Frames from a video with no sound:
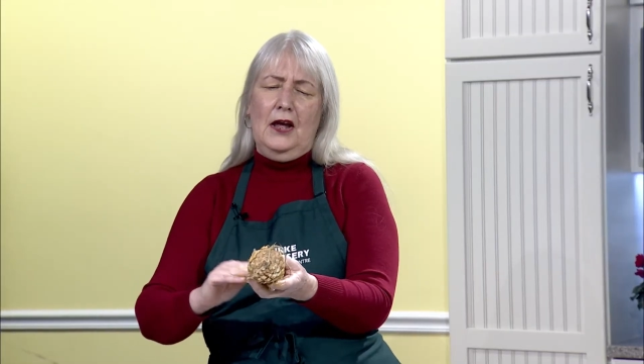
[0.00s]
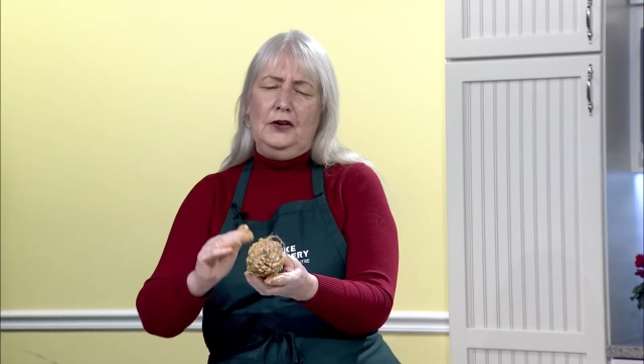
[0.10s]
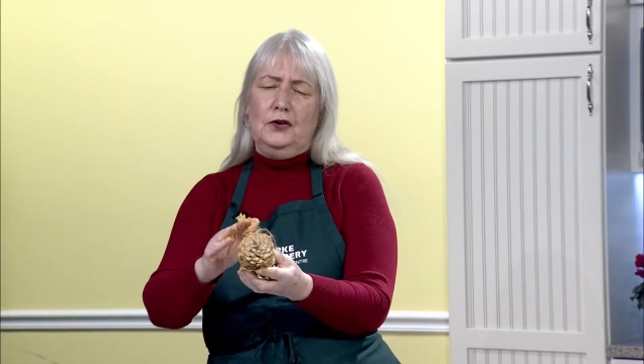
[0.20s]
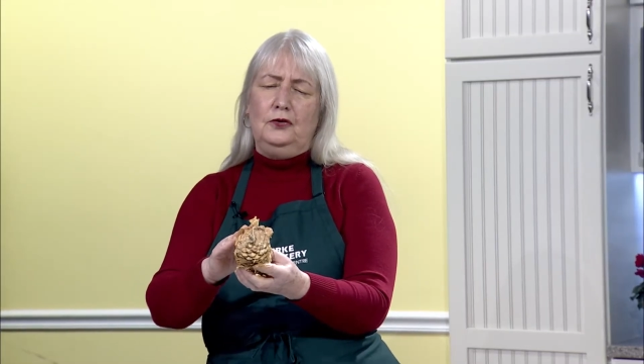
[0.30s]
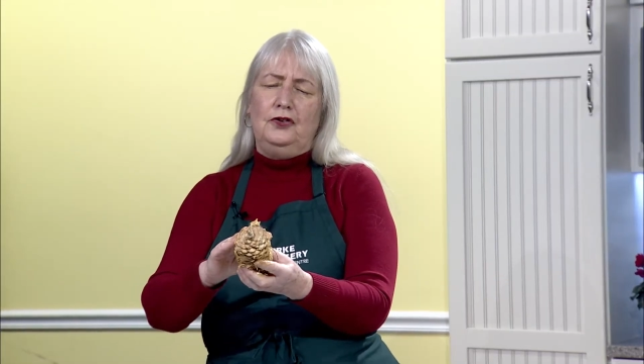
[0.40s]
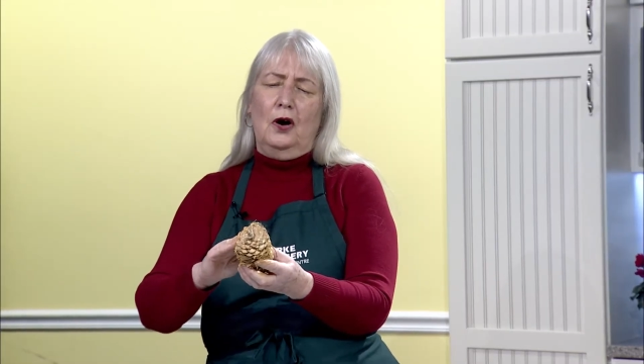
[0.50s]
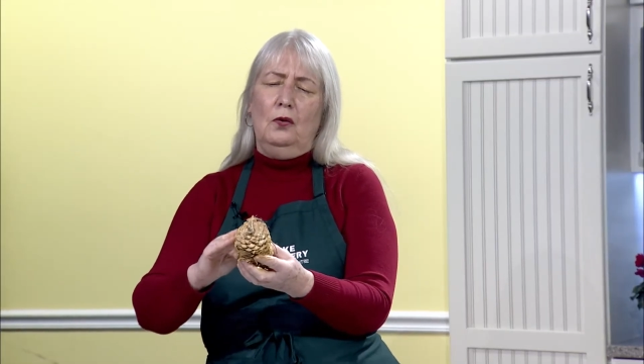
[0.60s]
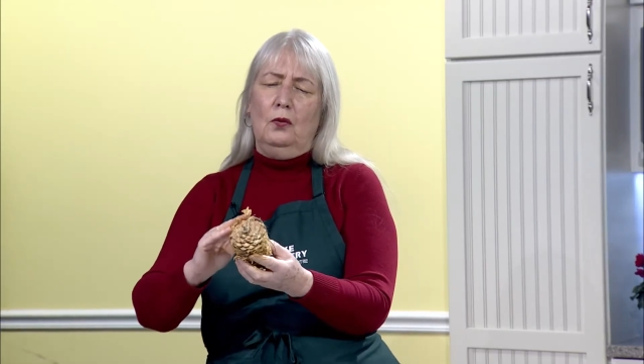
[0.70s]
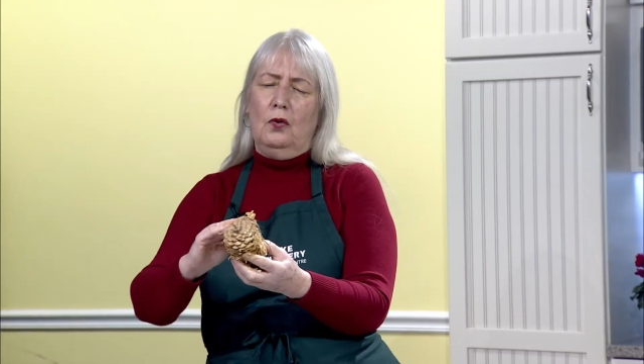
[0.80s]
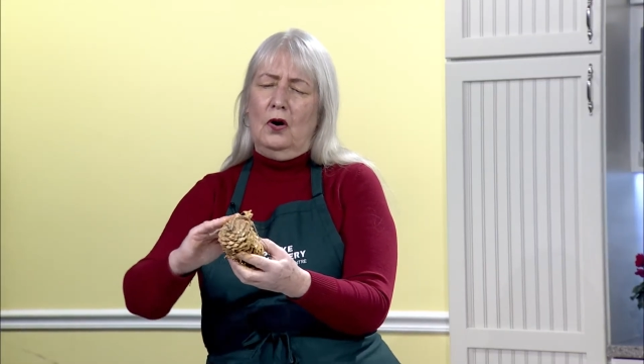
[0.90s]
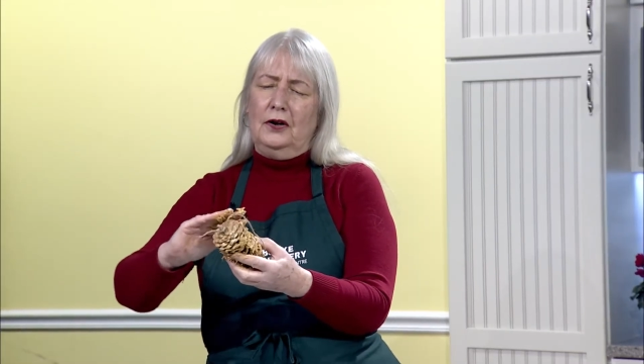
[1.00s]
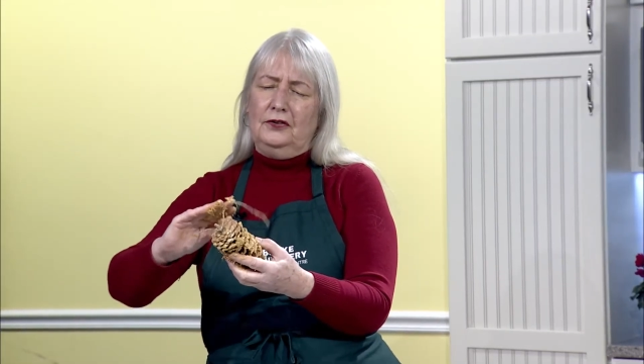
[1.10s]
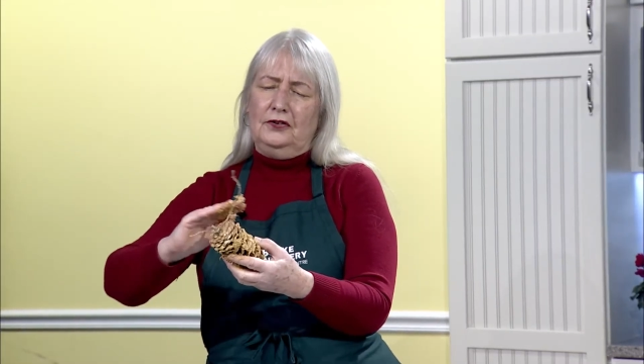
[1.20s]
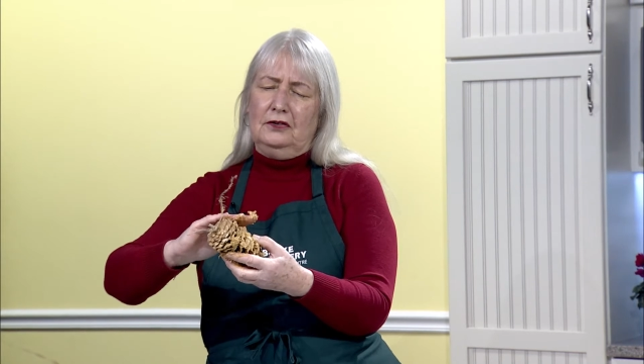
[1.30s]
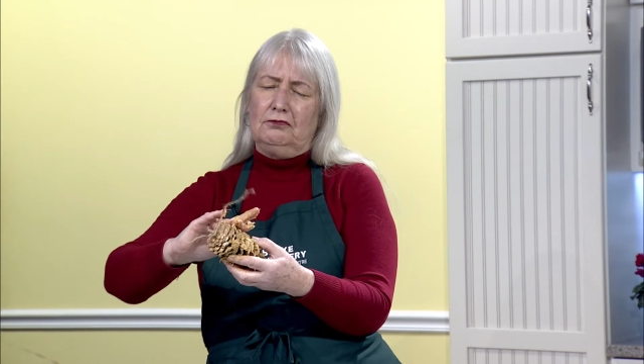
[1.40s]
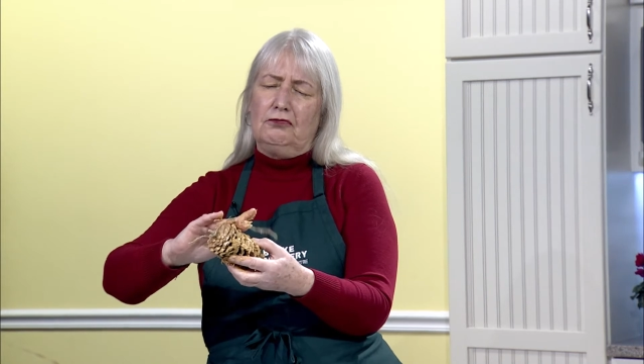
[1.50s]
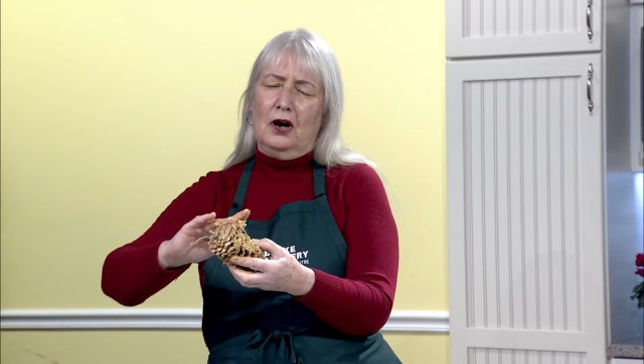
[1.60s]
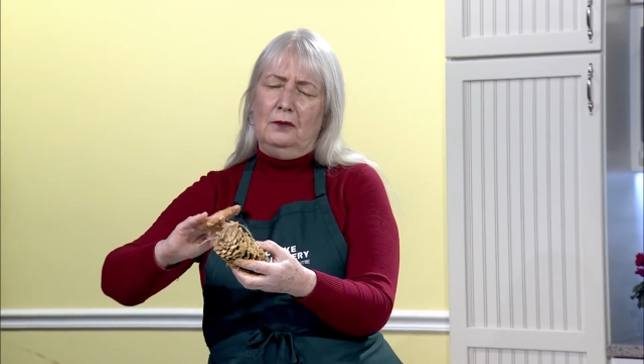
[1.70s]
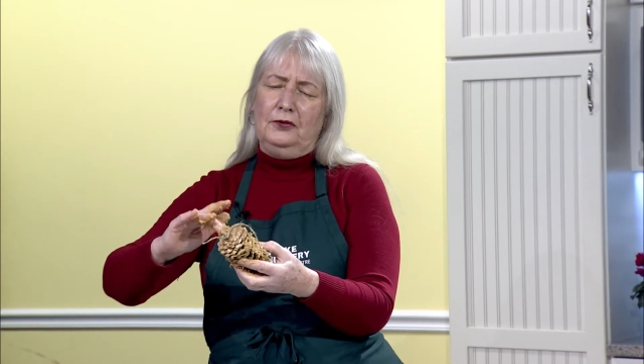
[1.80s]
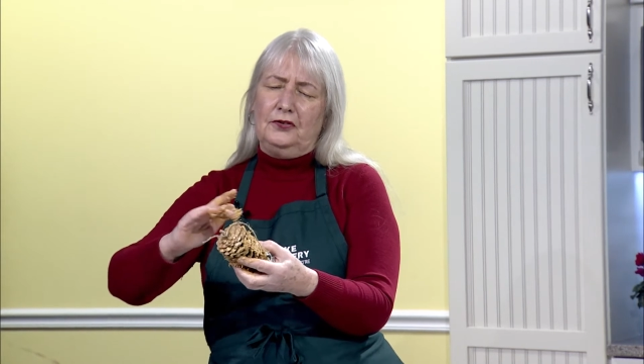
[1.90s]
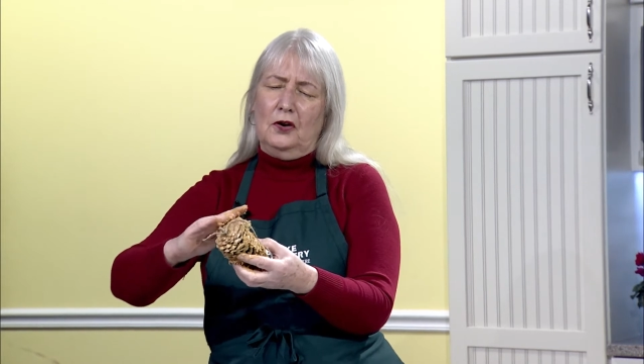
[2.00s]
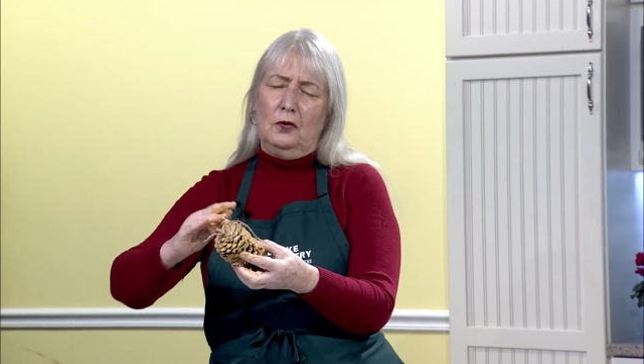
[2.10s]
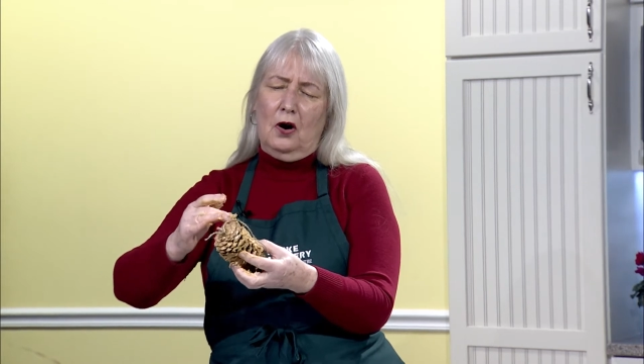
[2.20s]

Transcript: You don't want to rub so